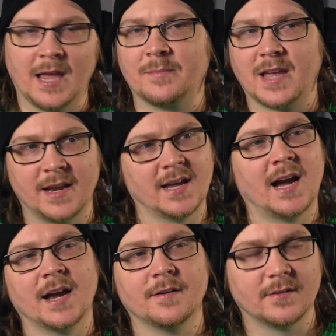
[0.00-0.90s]
M K
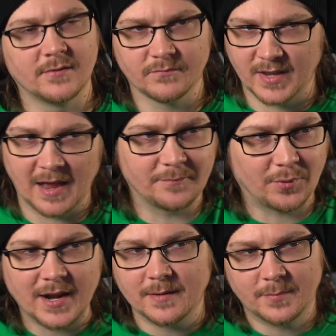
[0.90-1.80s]
nine. I
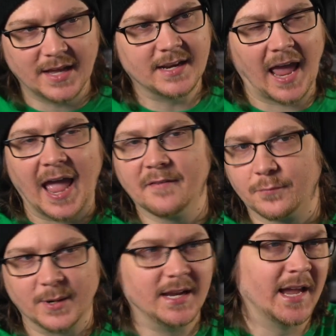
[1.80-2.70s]
play, played
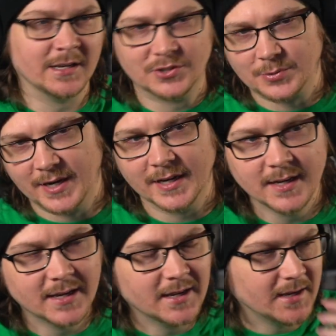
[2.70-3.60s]
every entry
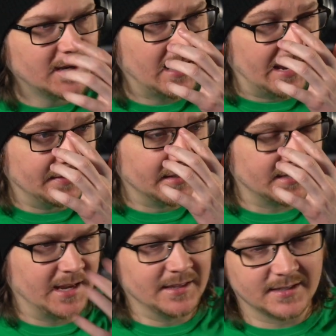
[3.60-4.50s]
in
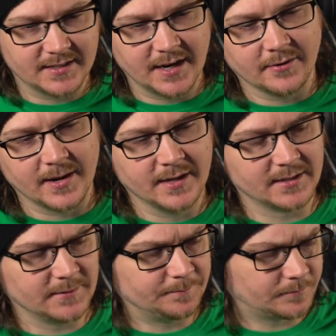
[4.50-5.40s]
this in the
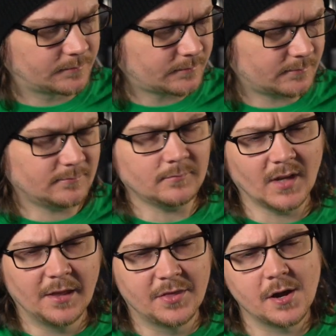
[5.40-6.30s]
series,
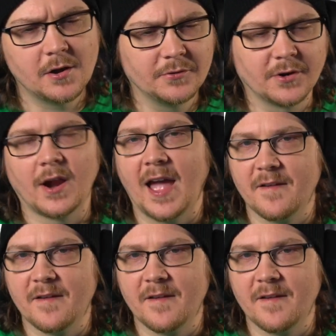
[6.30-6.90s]
though there